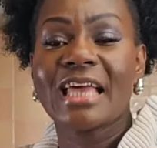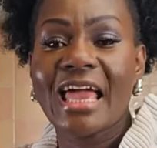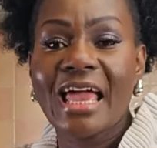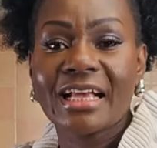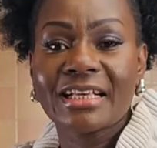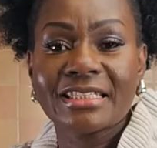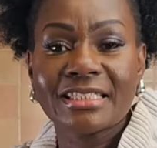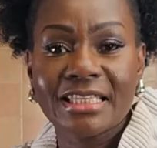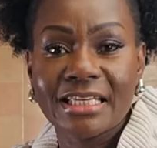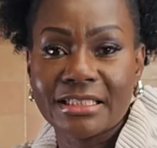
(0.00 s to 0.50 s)

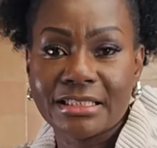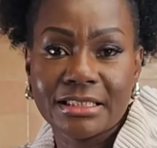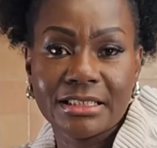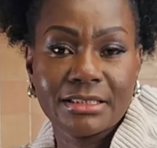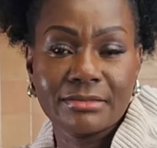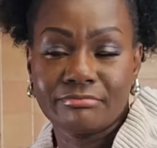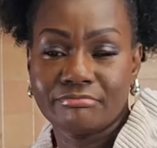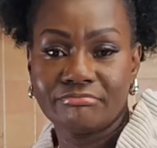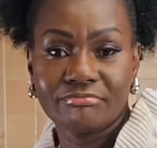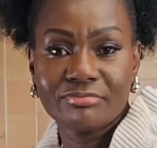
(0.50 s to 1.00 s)

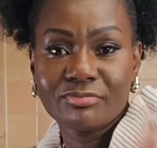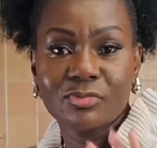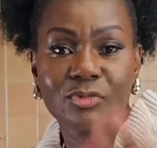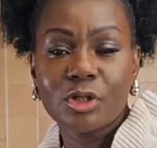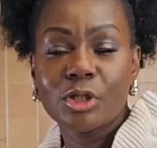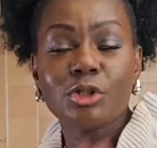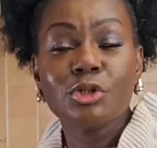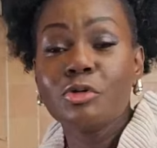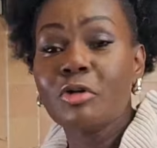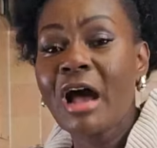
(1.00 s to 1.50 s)
exit.
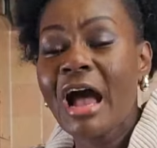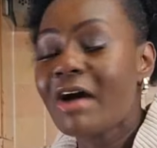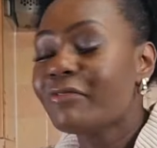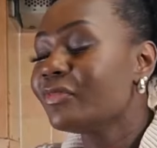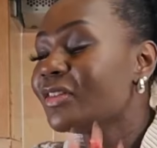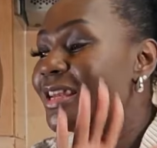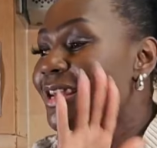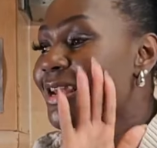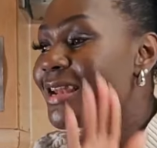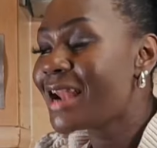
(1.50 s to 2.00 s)
You have
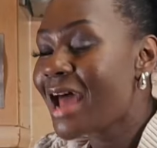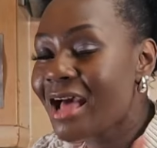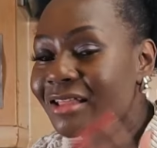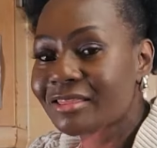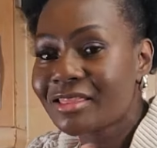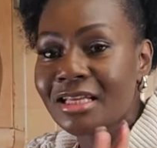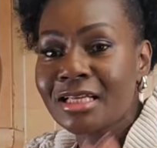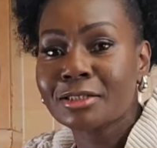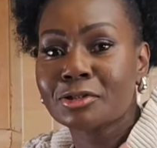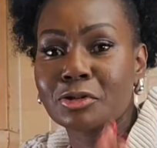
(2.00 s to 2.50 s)

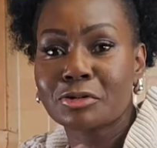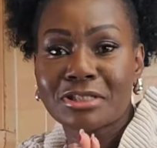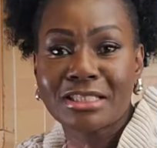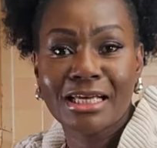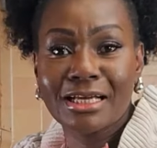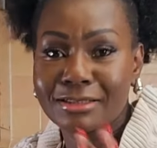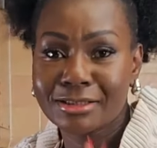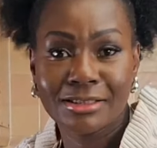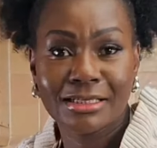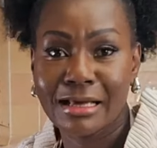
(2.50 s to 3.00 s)
nothing to
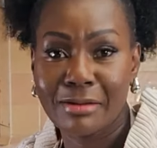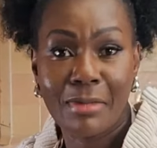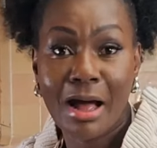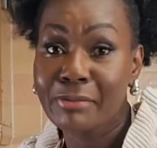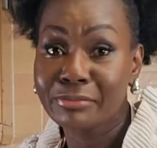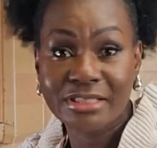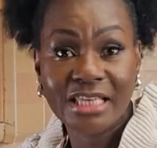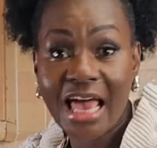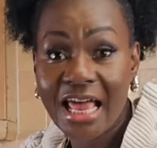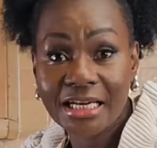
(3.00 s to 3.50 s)
say to them.
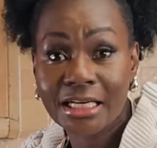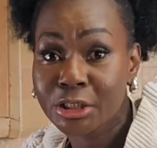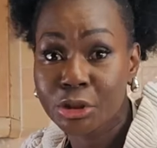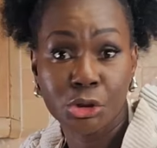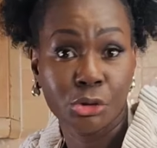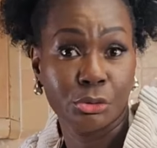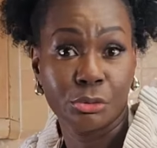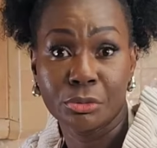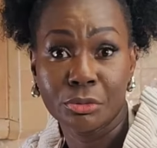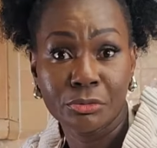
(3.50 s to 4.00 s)
I'm telling
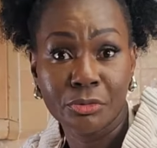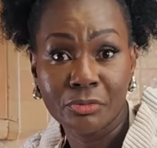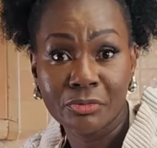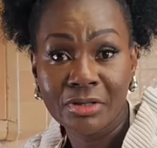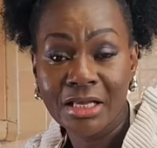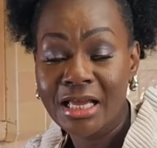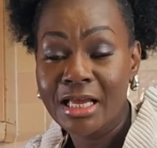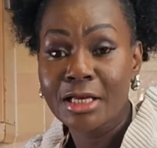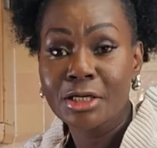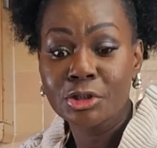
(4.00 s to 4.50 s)
you,
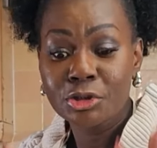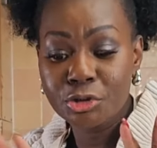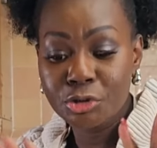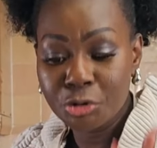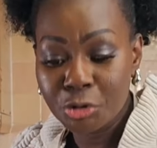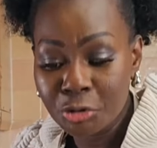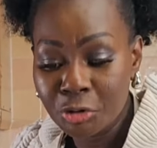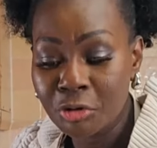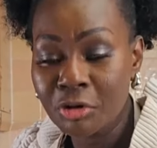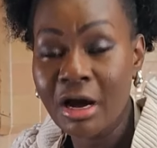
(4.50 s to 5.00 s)

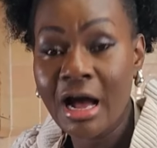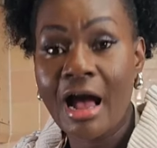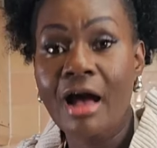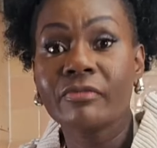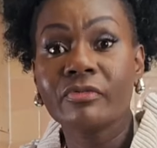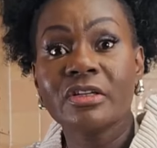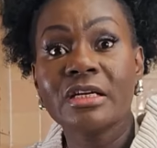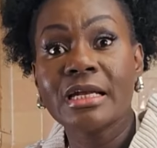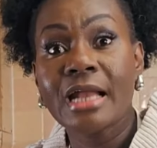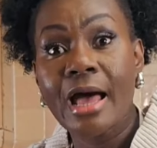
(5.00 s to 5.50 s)
you
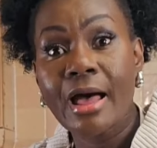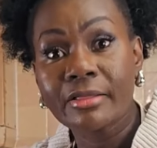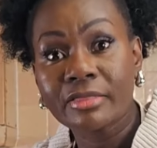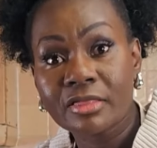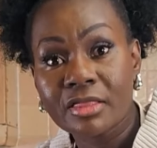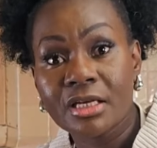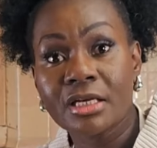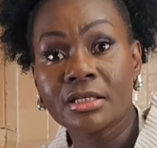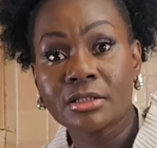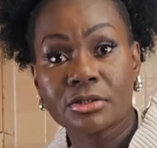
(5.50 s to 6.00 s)
have
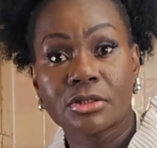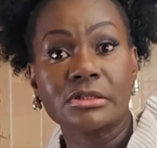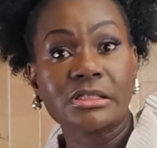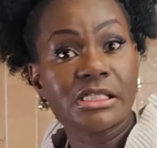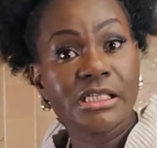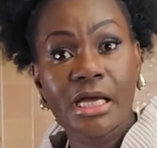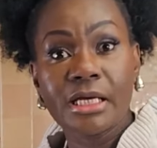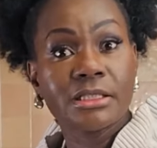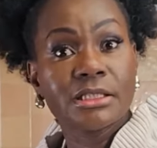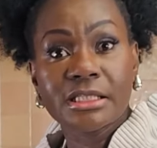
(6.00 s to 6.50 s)
nothing to
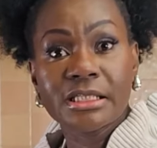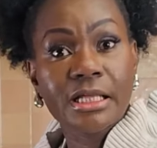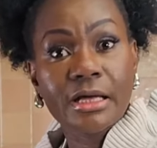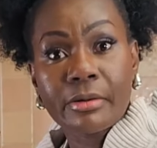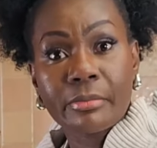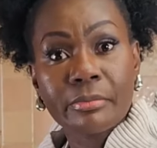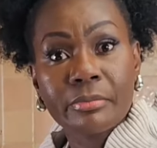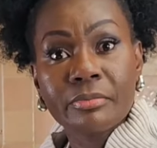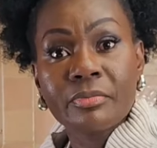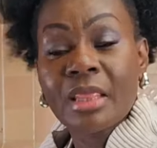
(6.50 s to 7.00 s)
say to
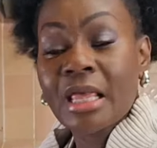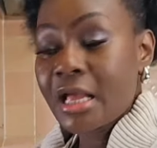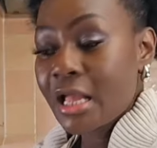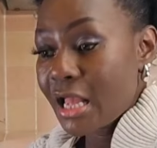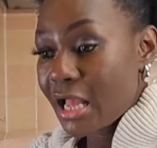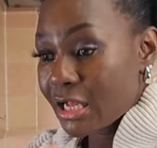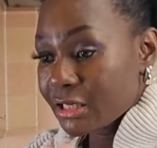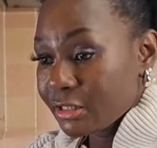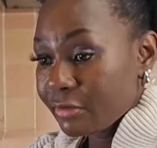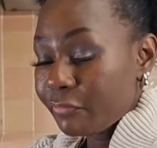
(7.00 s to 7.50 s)
them.
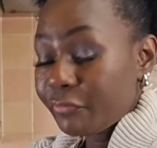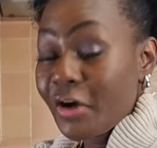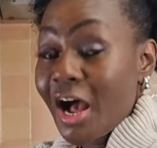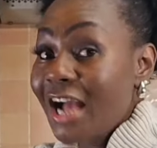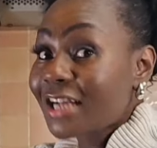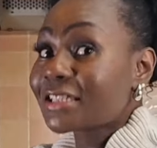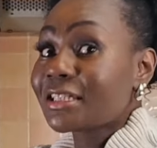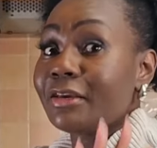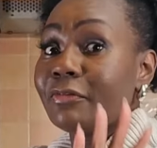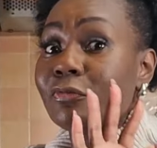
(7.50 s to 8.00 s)
And in
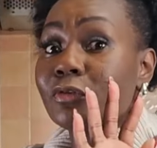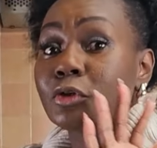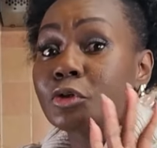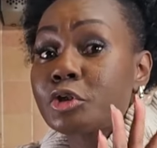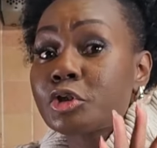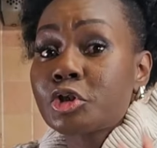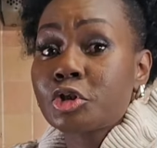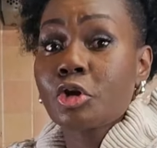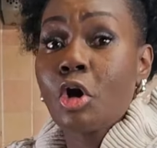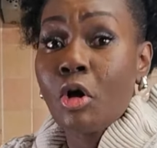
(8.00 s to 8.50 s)
fact, if you
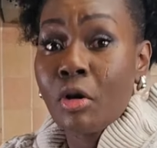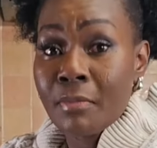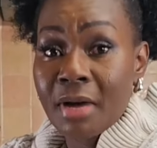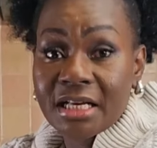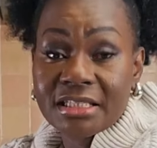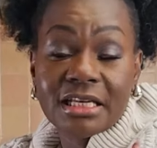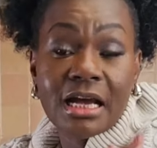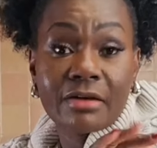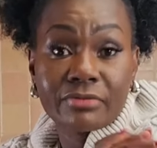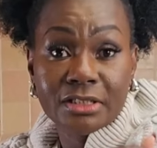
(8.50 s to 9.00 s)
so
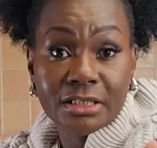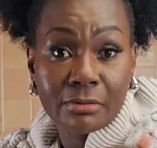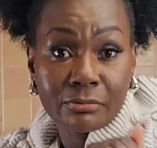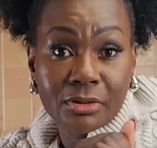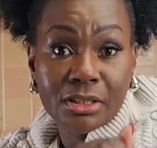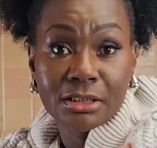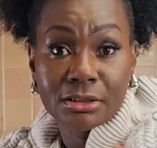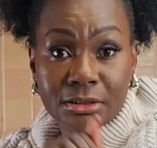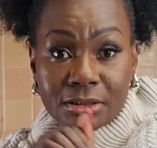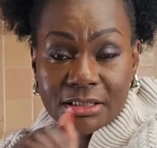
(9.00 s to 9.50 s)
much have
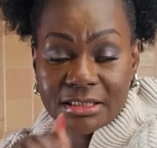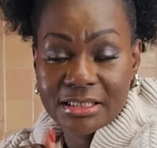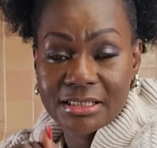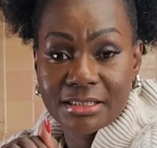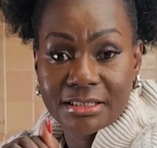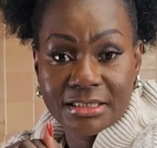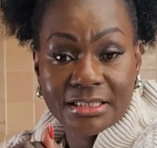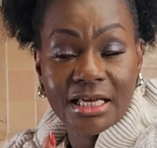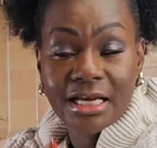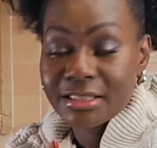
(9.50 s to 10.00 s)
something to
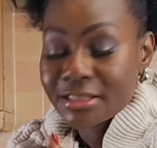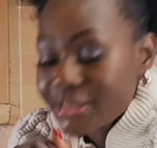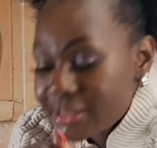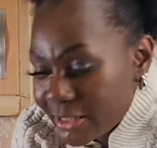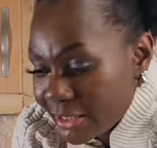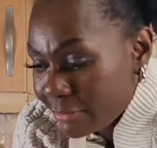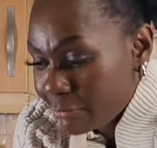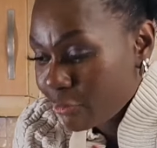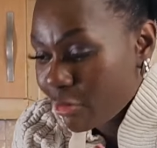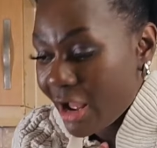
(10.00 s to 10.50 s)
say to
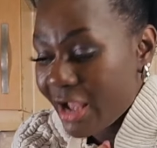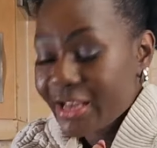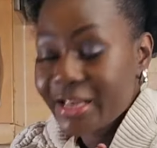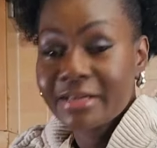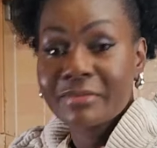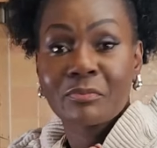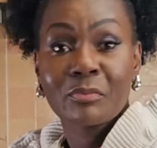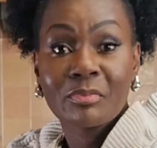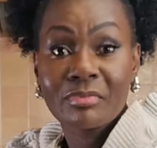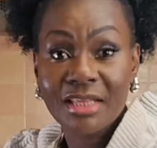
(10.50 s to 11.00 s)
them,
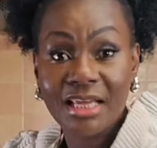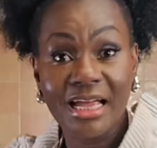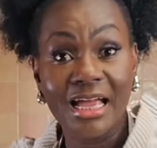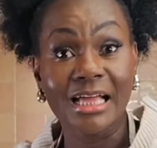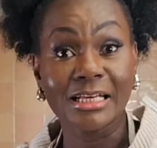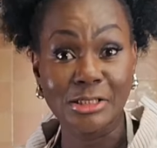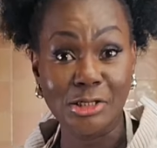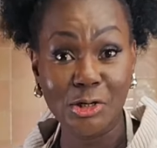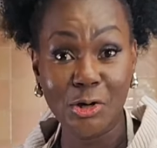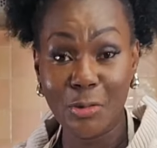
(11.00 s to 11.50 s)
right,
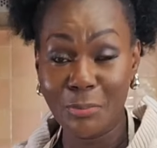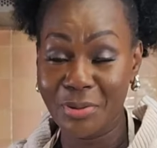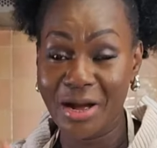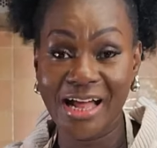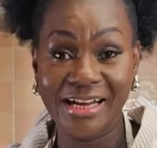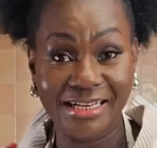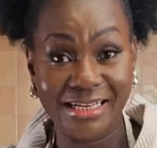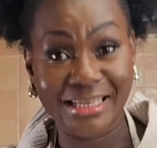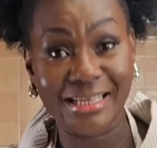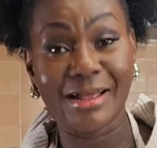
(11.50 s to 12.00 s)
and you're
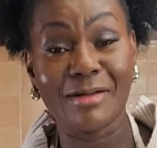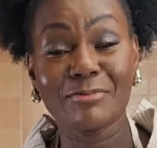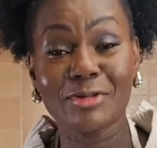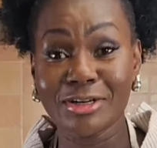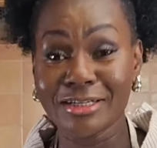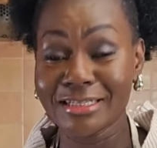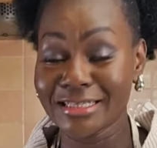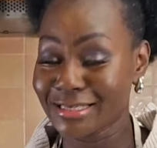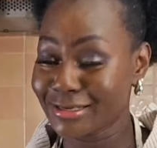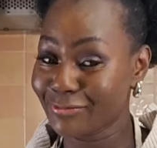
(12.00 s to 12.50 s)
panicking, I'm
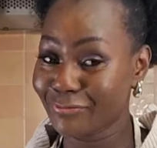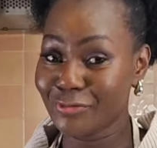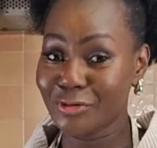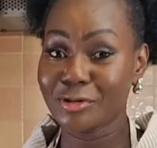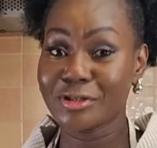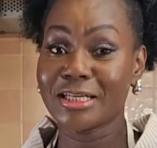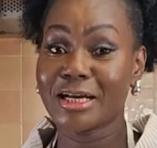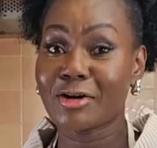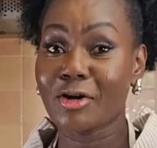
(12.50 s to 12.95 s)
going to give you the